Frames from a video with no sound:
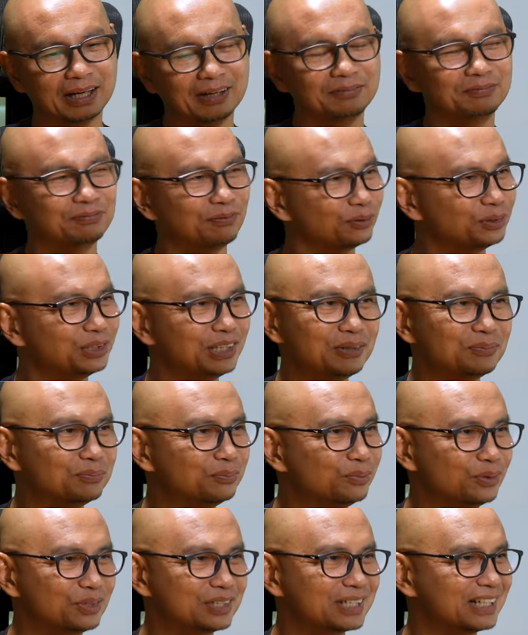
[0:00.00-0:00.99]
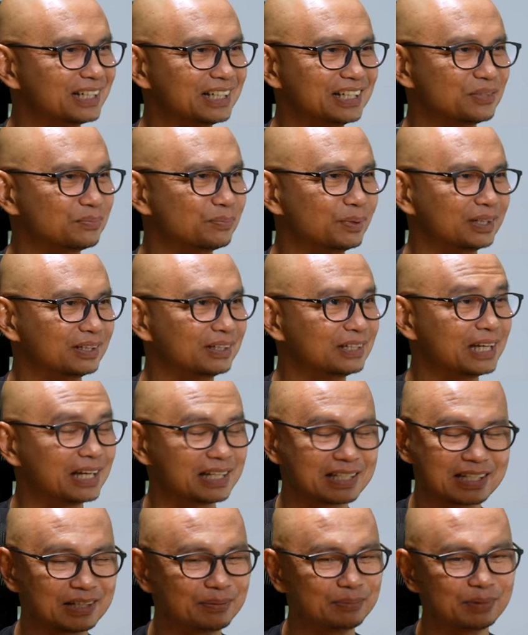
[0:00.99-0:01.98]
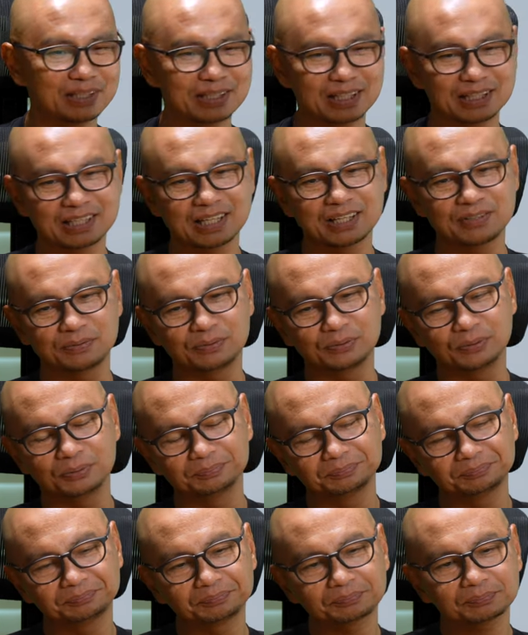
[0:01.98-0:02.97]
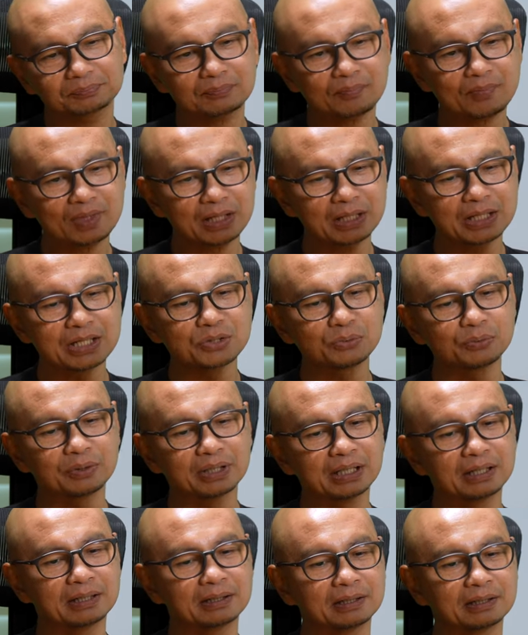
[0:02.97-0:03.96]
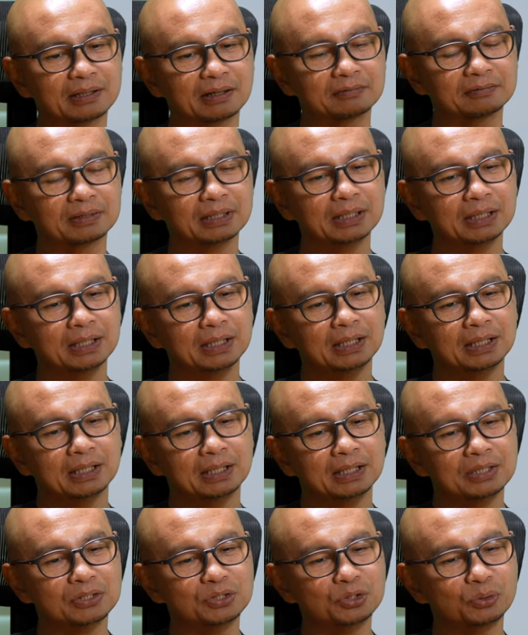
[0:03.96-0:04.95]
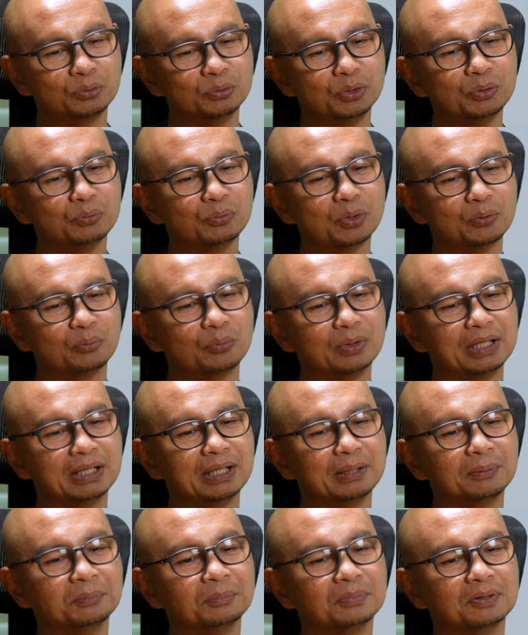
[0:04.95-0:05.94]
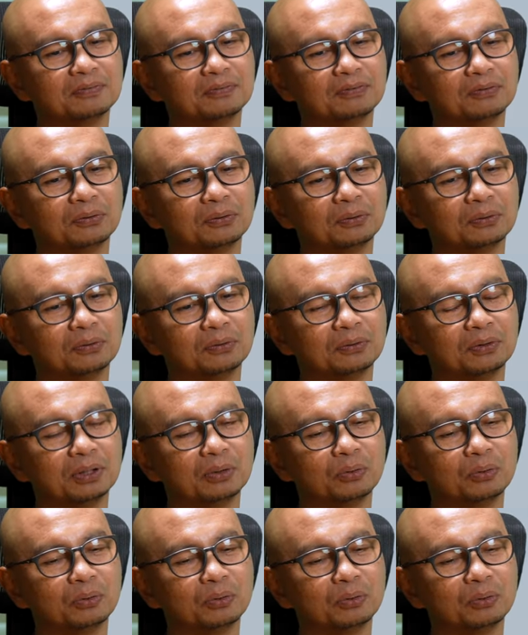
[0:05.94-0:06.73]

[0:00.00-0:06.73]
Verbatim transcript: like 40 books under his belt, extremely successful. He's with Karangkraf. So we worked with him for